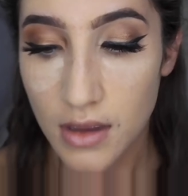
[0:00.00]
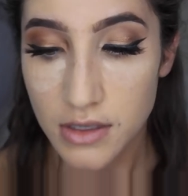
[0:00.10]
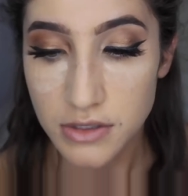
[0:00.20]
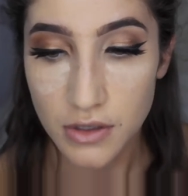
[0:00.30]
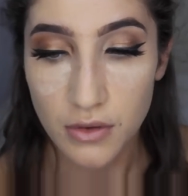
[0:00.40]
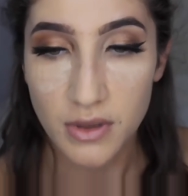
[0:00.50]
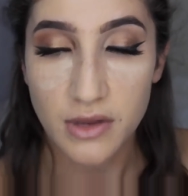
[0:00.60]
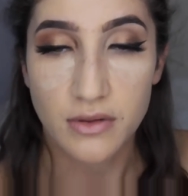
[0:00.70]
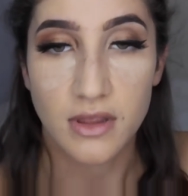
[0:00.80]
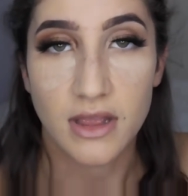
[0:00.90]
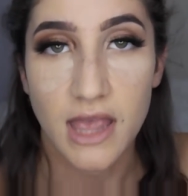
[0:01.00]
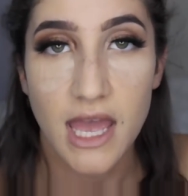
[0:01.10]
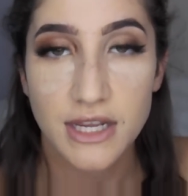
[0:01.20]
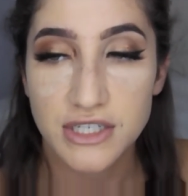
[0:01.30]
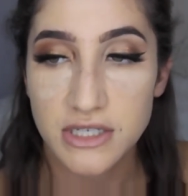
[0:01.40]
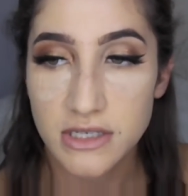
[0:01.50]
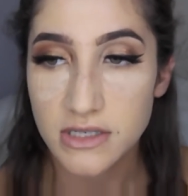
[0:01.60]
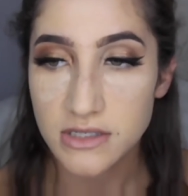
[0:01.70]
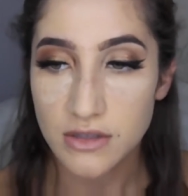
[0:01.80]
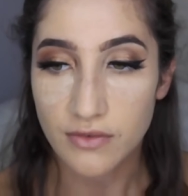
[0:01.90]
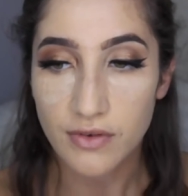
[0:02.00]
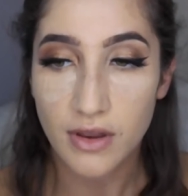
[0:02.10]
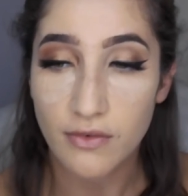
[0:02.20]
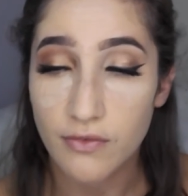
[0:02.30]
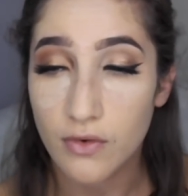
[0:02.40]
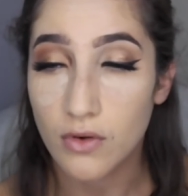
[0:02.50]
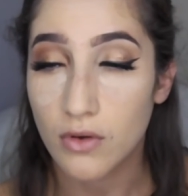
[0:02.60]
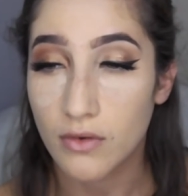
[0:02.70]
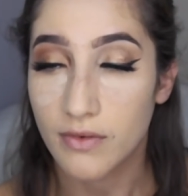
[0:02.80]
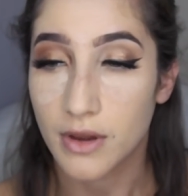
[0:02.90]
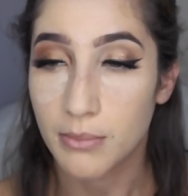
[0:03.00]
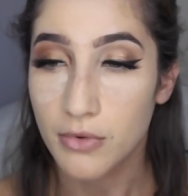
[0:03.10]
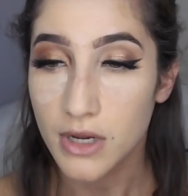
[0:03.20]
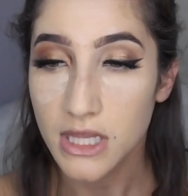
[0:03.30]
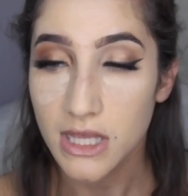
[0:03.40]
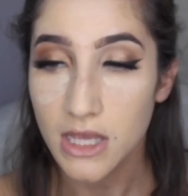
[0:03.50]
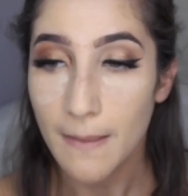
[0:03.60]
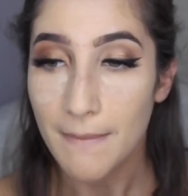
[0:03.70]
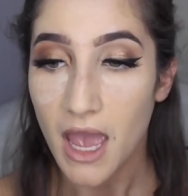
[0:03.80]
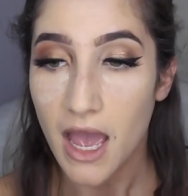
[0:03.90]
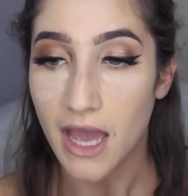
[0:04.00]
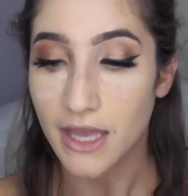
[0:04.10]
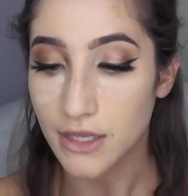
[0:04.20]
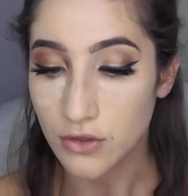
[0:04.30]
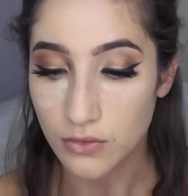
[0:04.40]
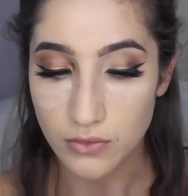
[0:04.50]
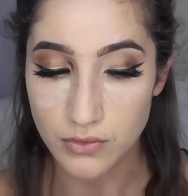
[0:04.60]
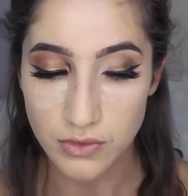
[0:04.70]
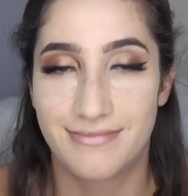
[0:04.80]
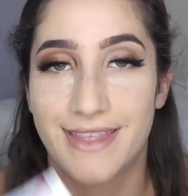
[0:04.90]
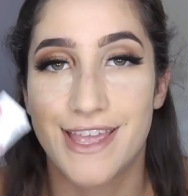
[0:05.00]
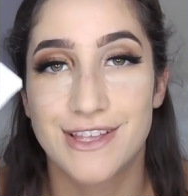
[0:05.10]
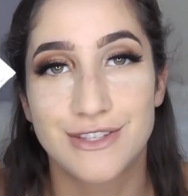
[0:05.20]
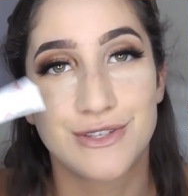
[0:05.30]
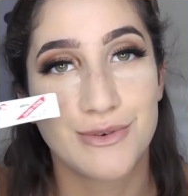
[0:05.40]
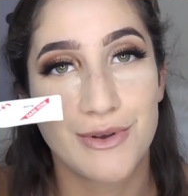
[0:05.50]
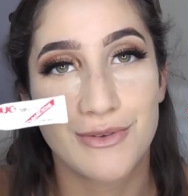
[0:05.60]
So here are the lashes. They're very full, very pretty. I use Duo